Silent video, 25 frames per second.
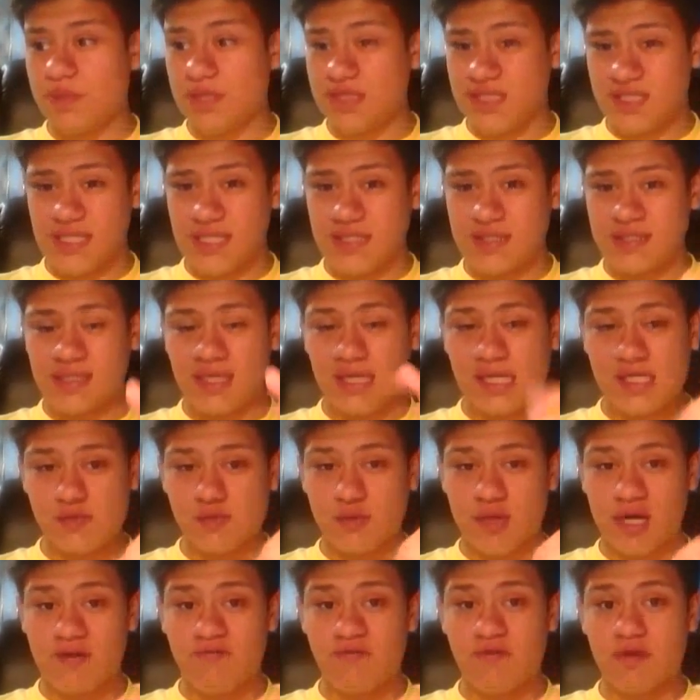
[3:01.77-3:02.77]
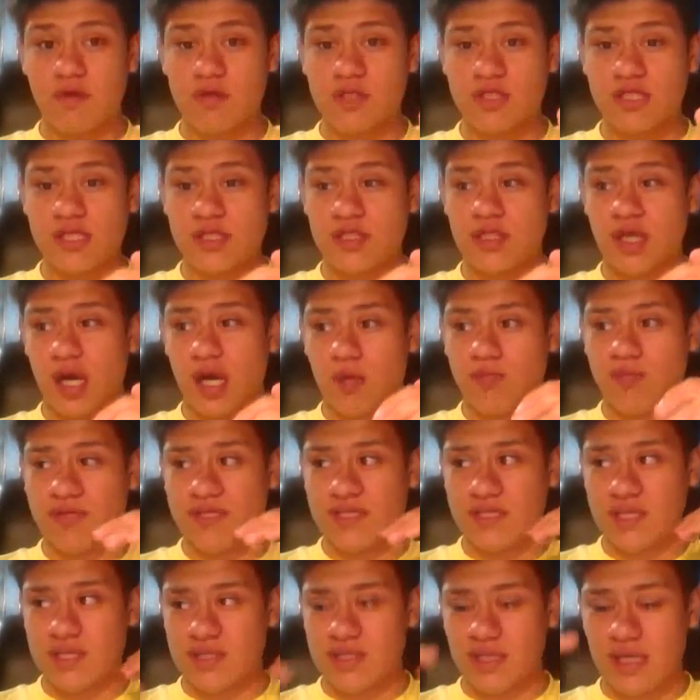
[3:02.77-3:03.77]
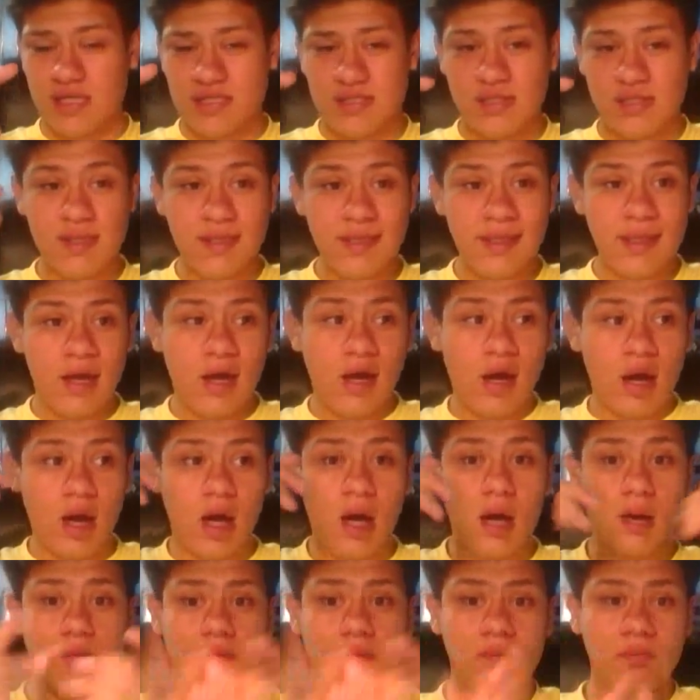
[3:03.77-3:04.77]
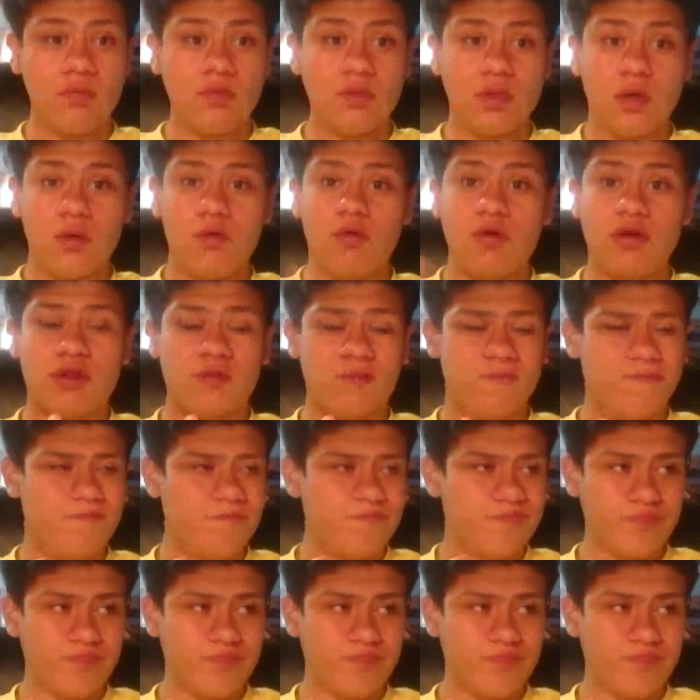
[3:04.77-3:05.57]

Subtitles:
Biscuit days, whatever, Sea Dog Biscuit days. You know, with